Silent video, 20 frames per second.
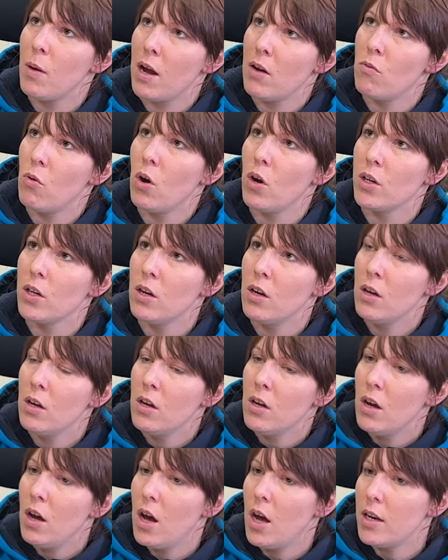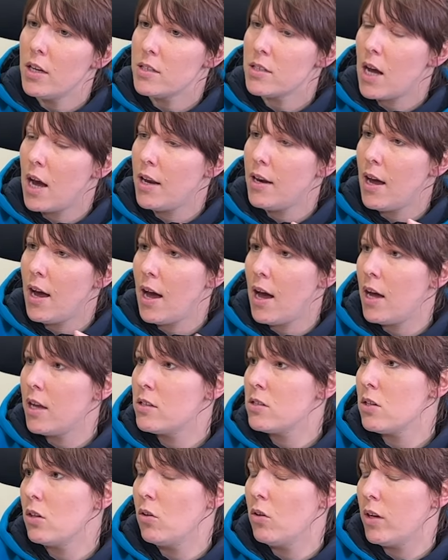by Roy and it's kind of hard
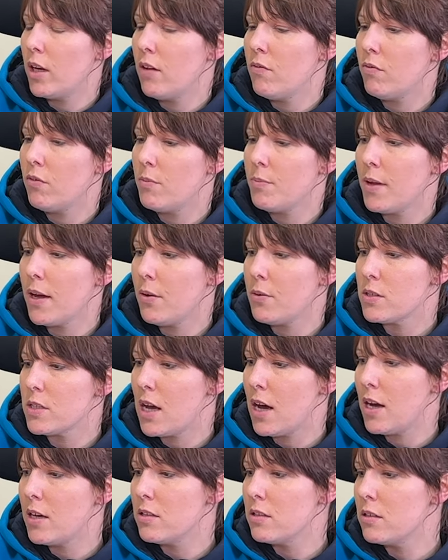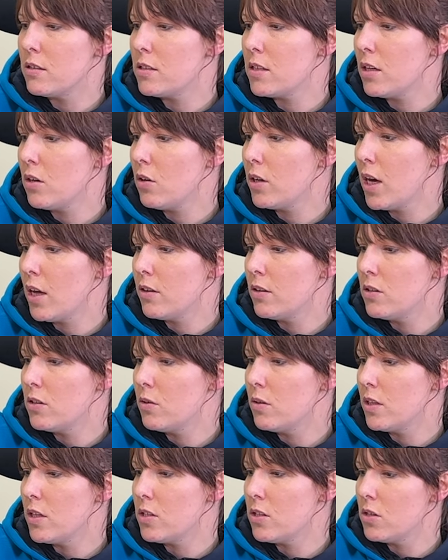to look in from the outside and say, oh yeah, they're
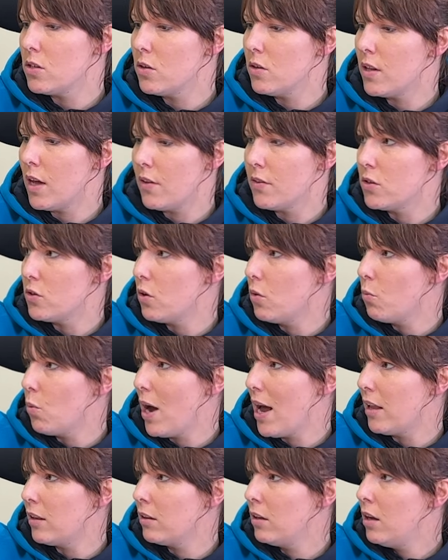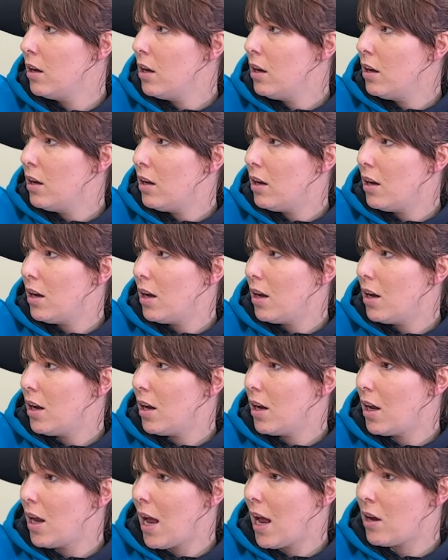doing this, they're doing that, they're doing well. Mm.
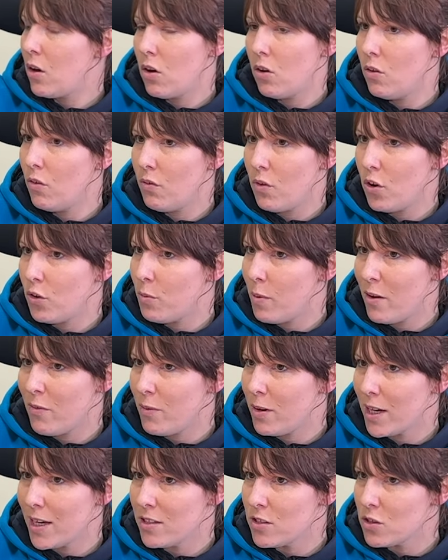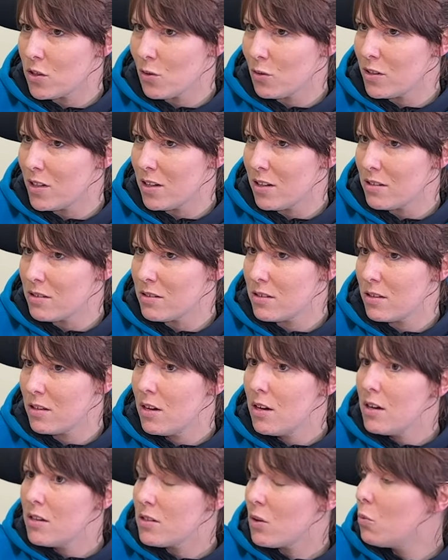I couldn't afford to pay for my kids' school dinners.
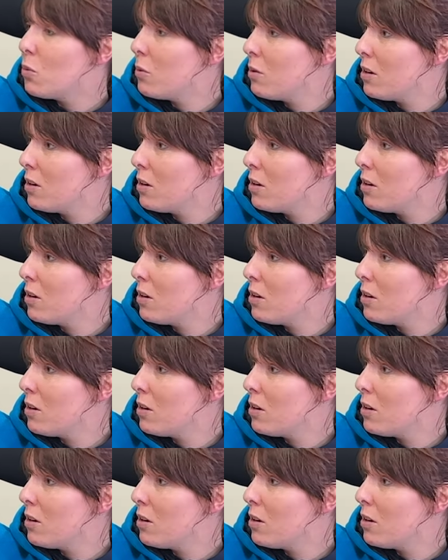Mm-hmm. So we